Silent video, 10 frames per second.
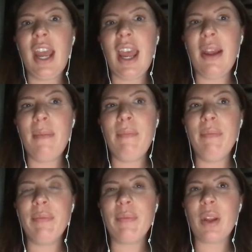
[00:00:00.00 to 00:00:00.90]

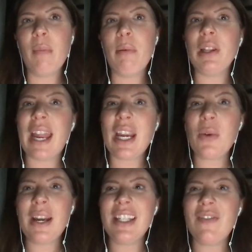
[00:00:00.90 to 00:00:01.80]
But
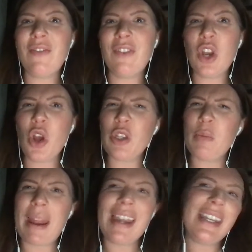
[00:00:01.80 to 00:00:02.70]
likewise, if you're not
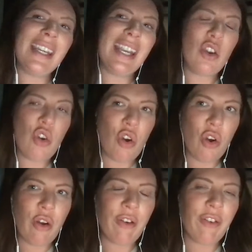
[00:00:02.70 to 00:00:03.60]
spending
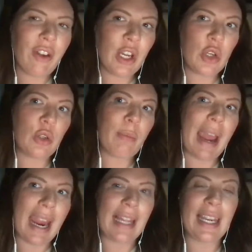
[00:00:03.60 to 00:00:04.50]
enough and you're just
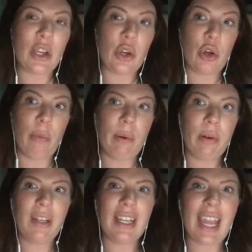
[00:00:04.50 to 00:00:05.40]
piling up
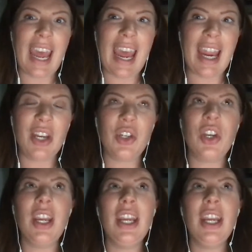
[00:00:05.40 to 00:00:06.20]
cash,